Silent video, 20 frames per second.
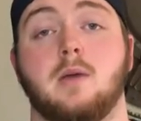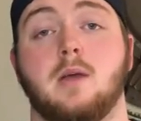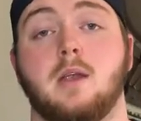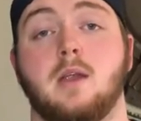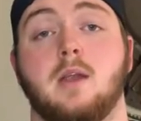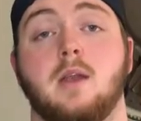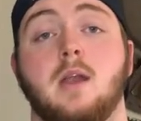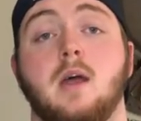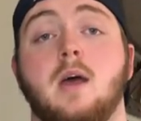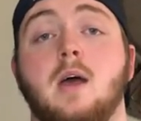
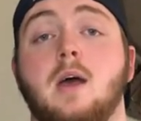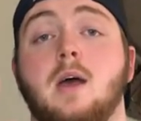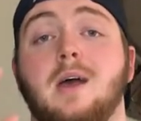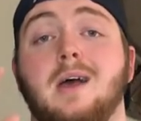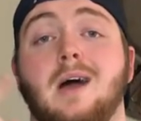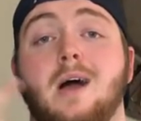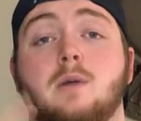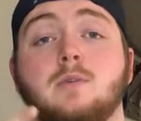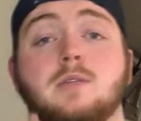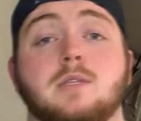And
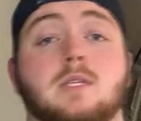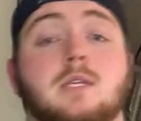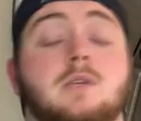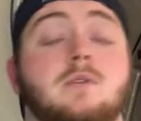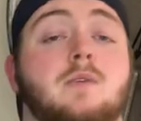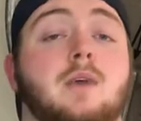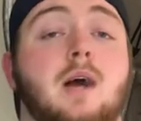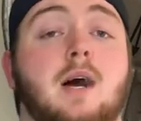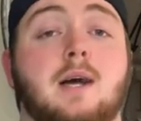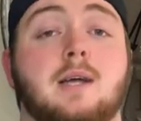I will see
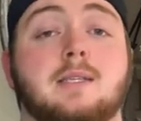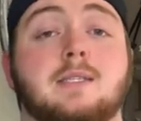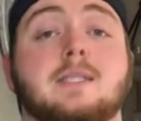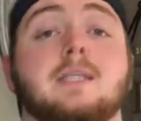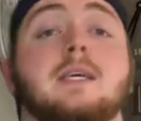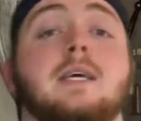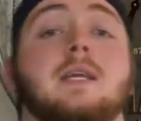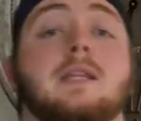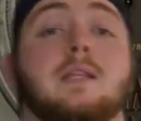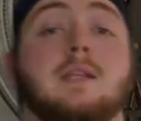you guys
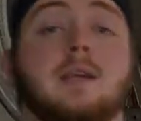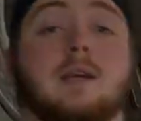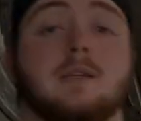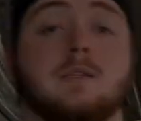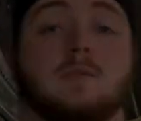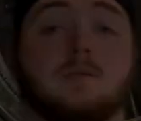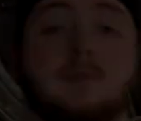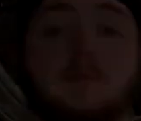in the next